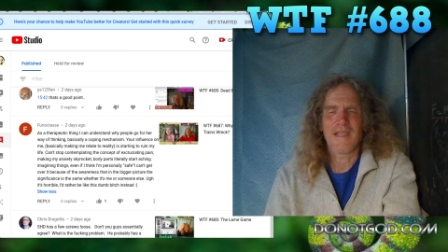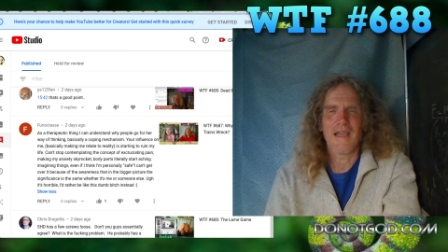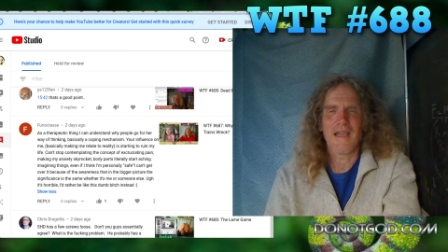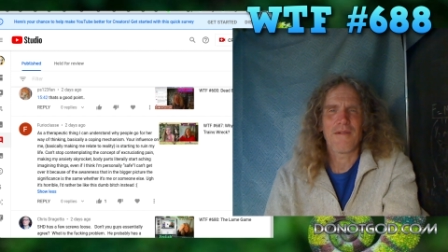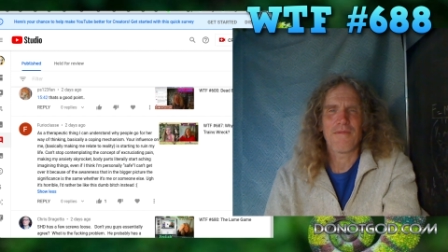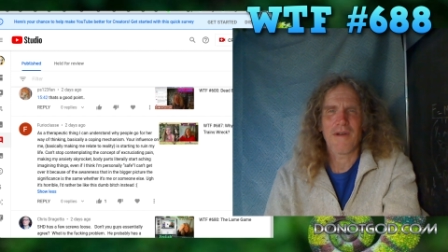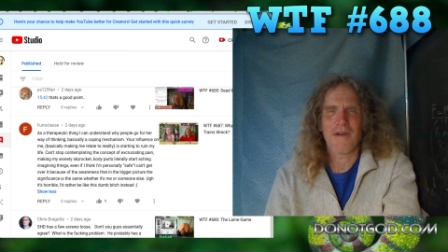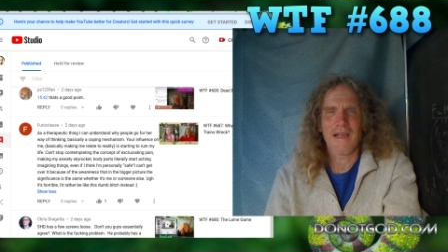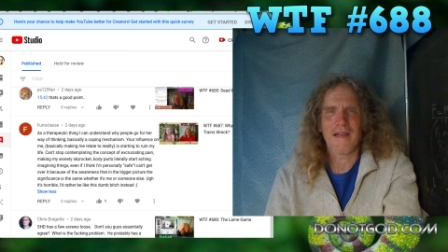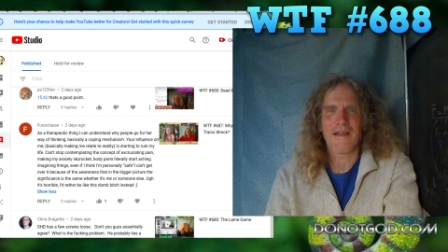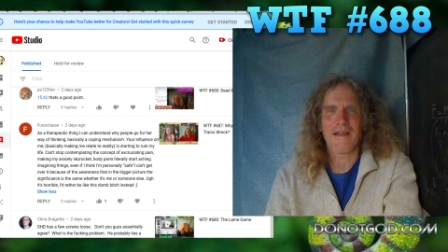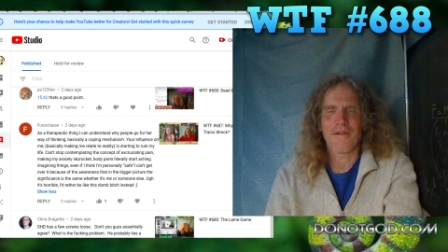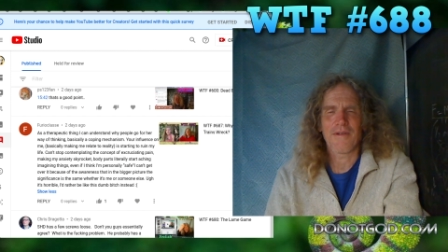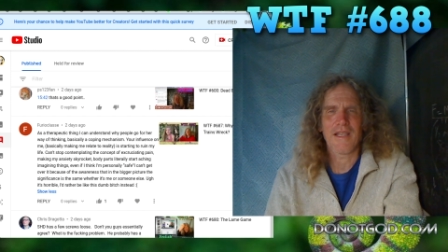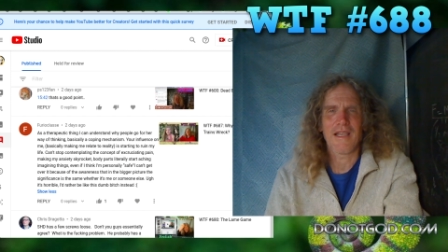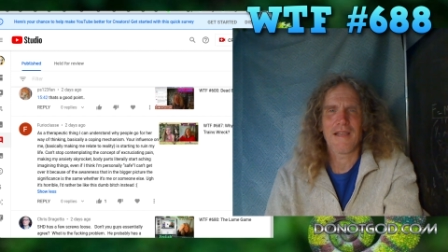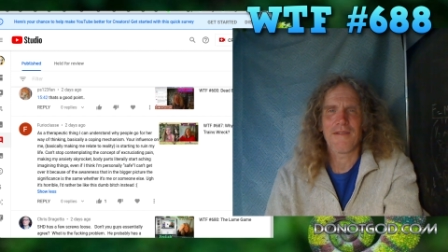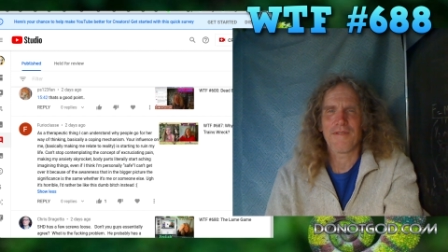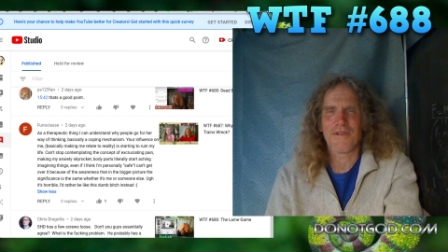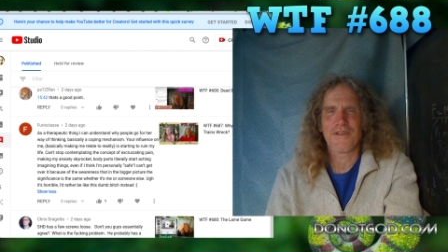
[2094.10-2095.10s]
Yeah, right.
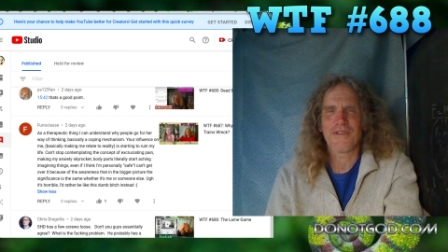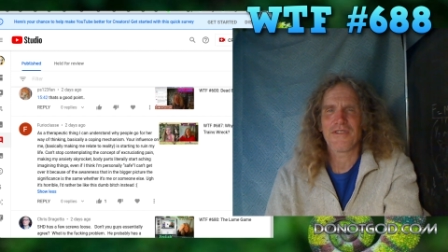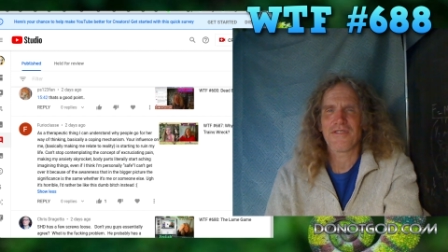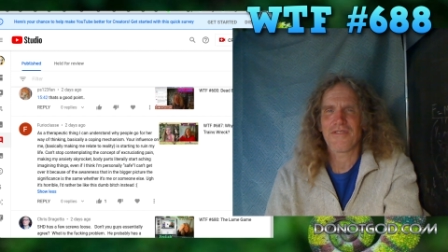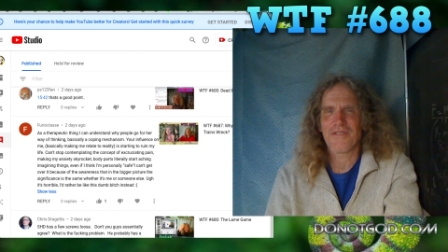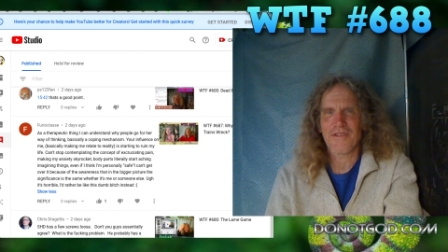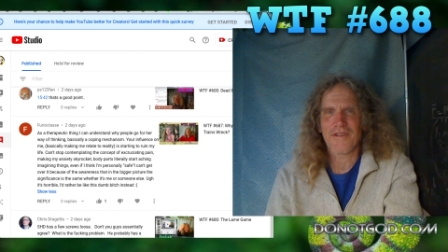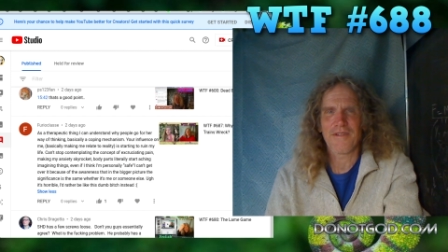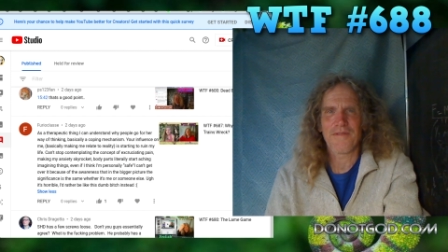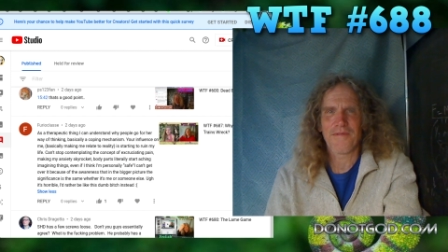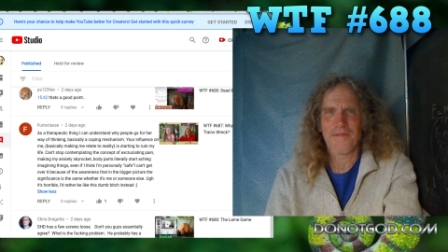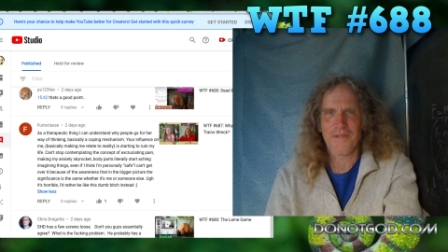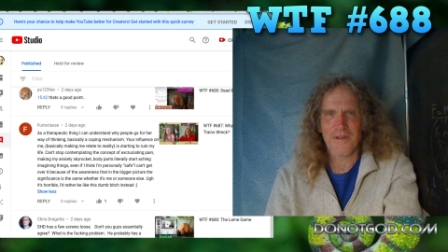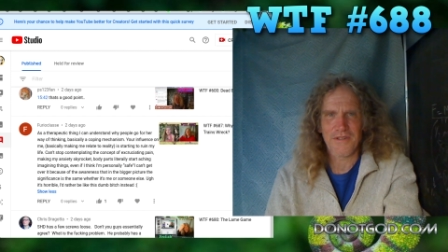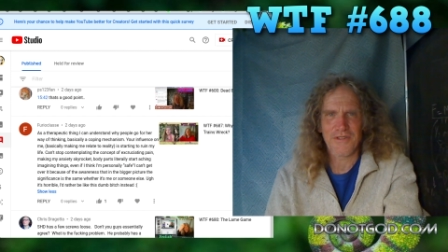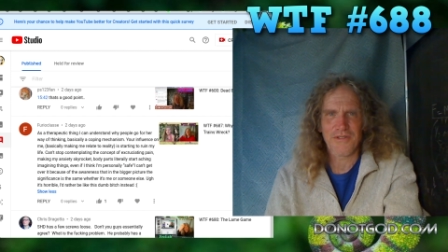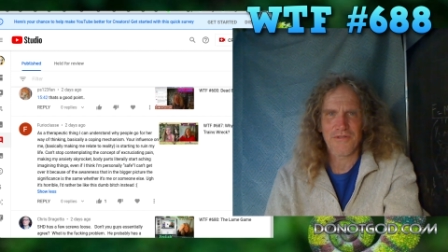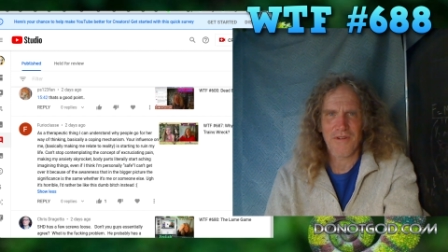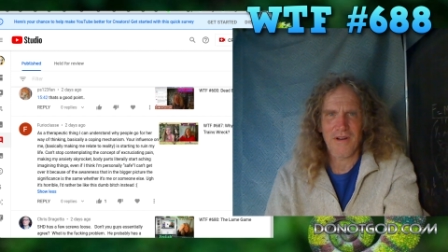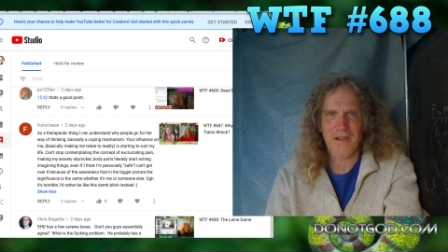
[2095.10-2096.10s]
Okay, if you're just looking
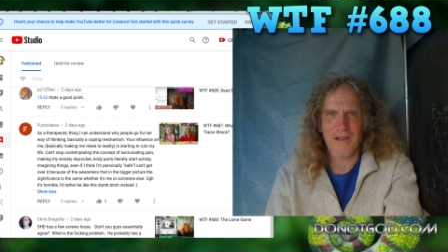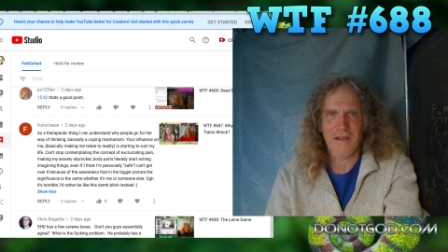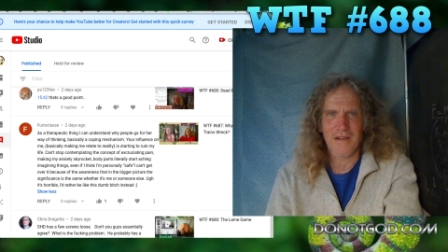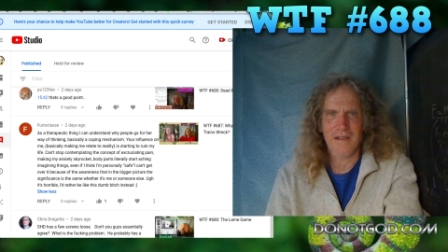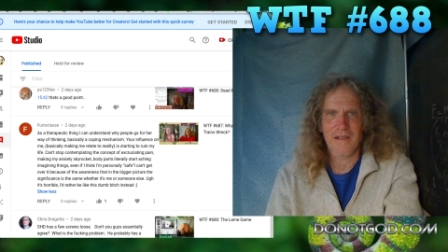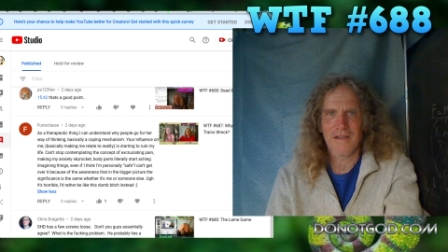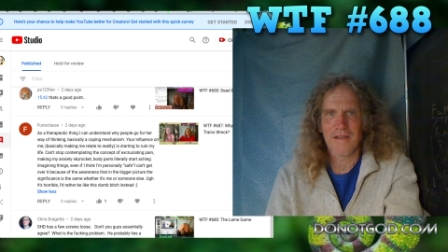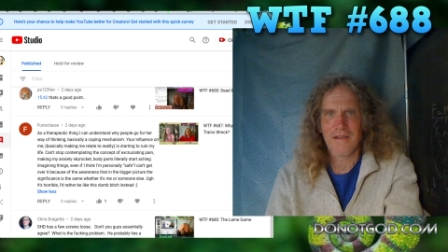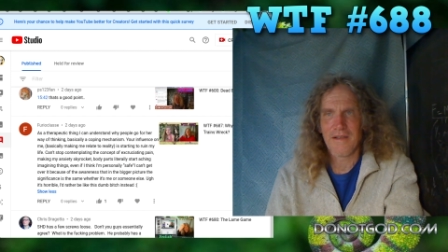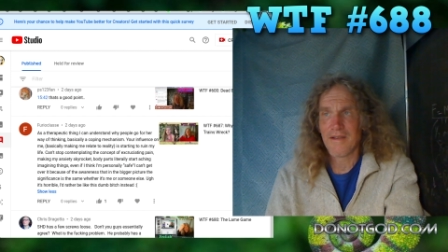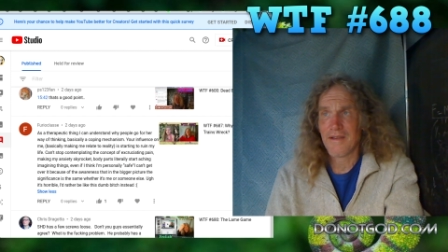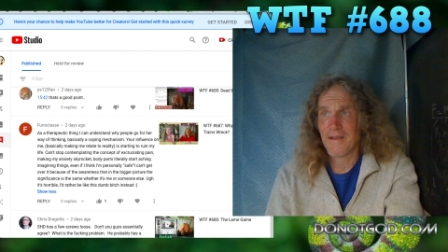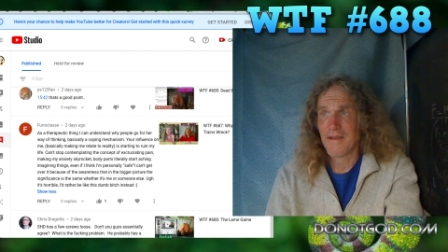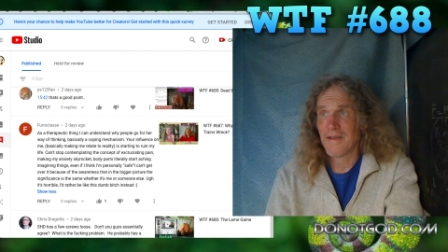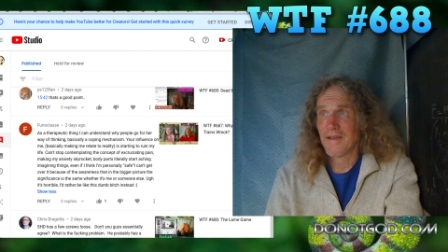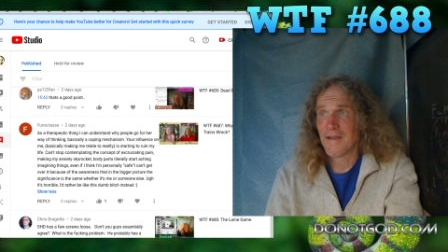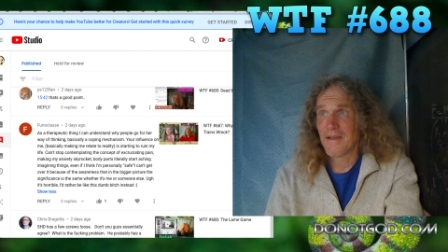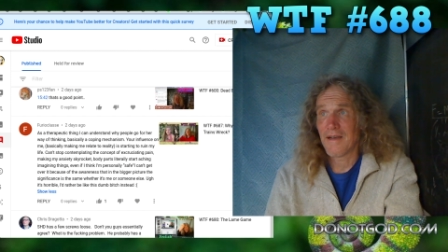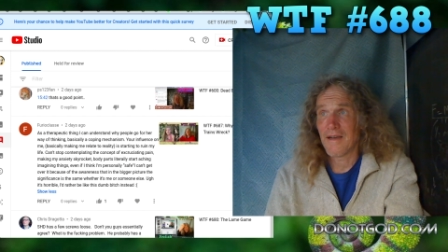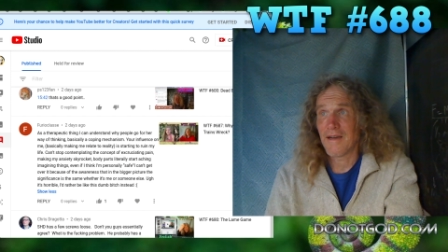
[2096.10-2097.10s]
for a drug,
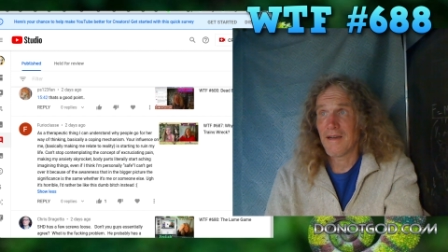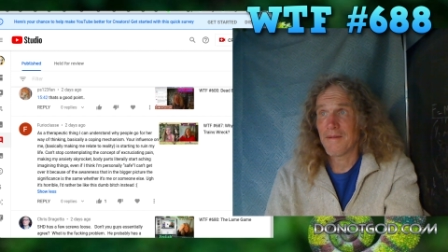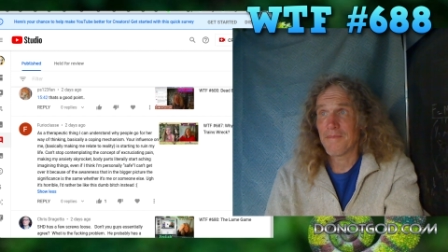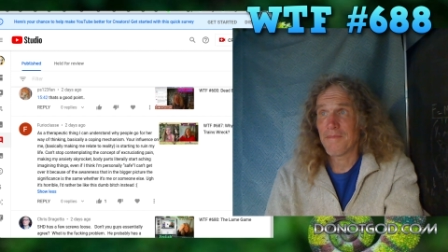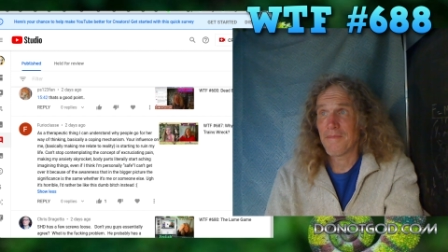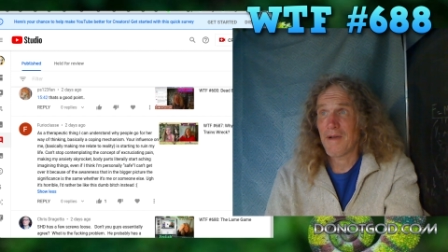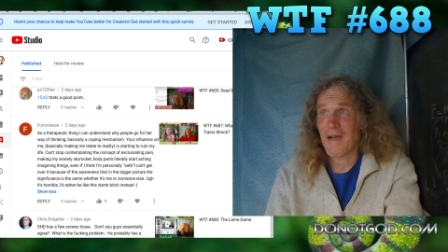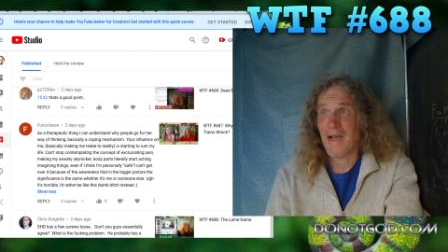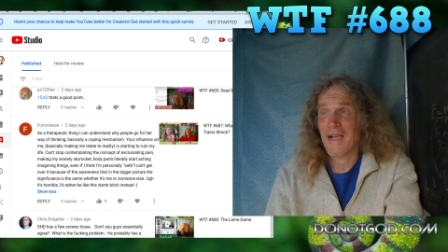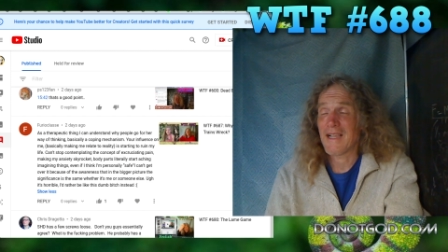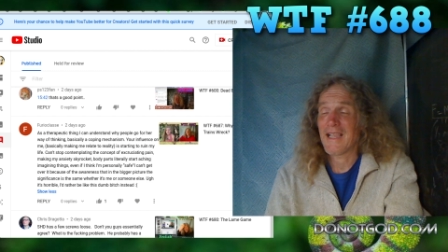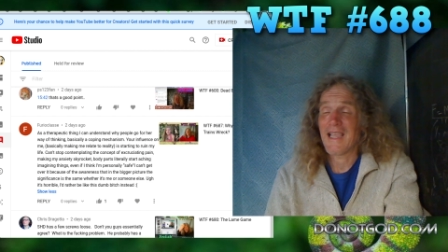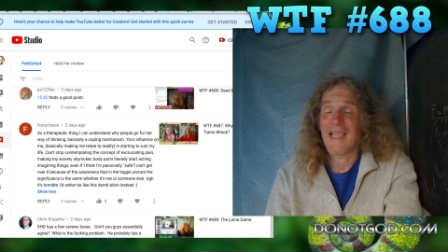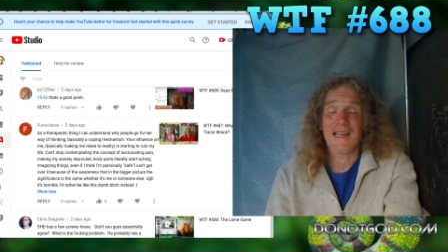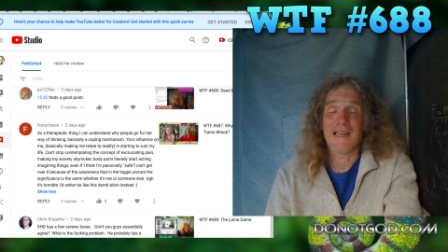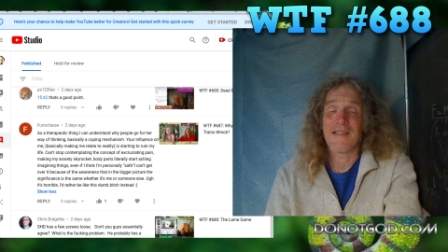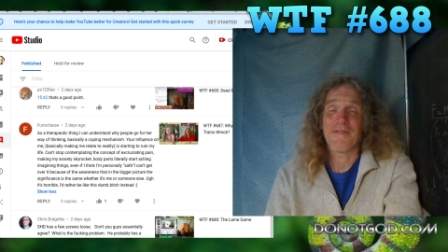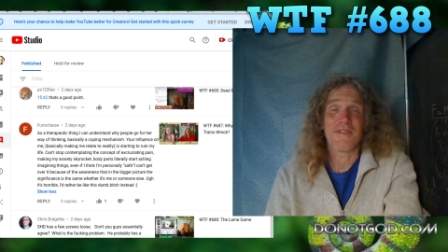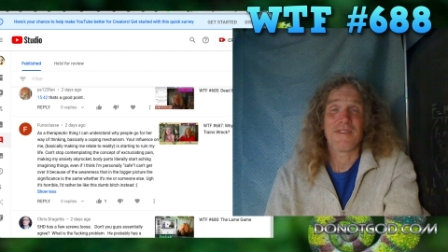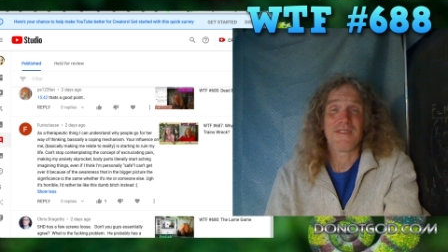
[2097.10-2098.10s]
um, I
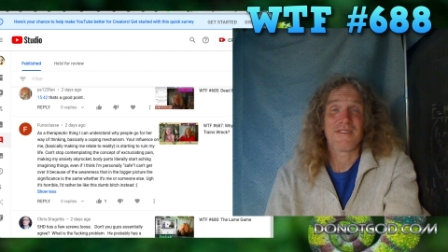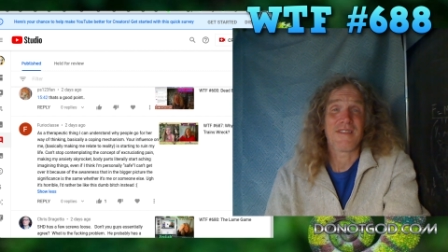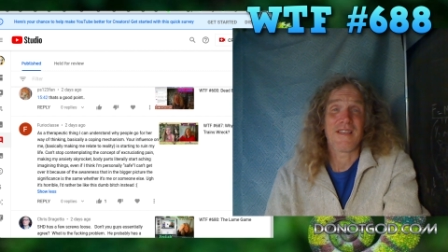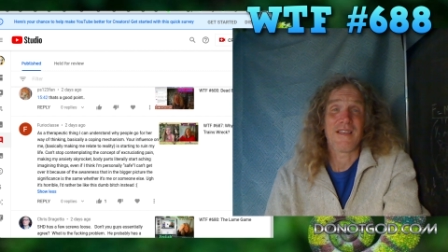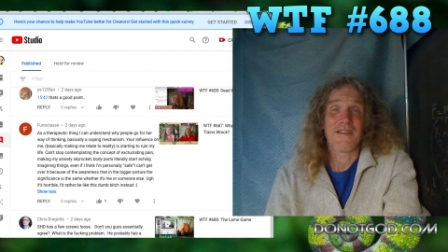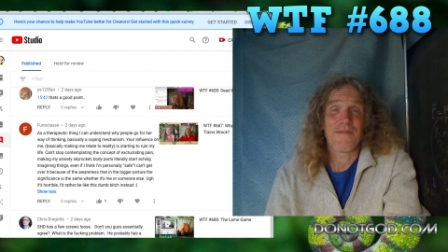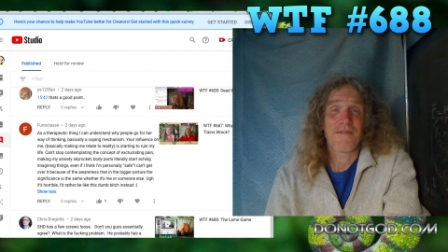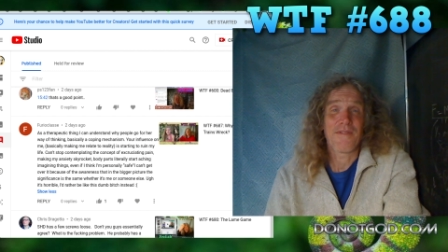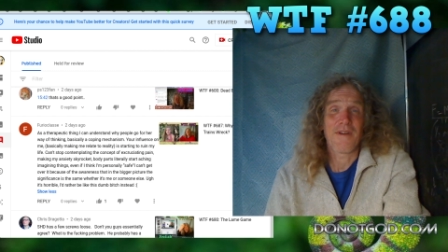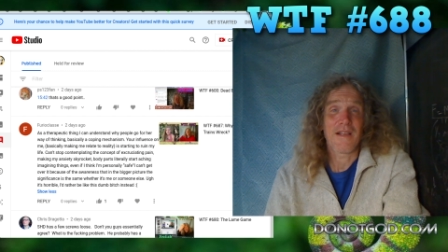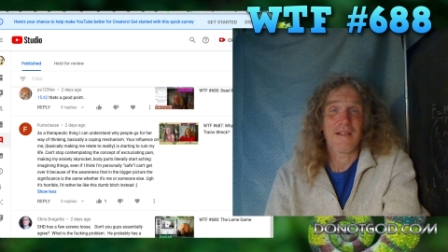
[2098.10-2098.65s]
can't even see it.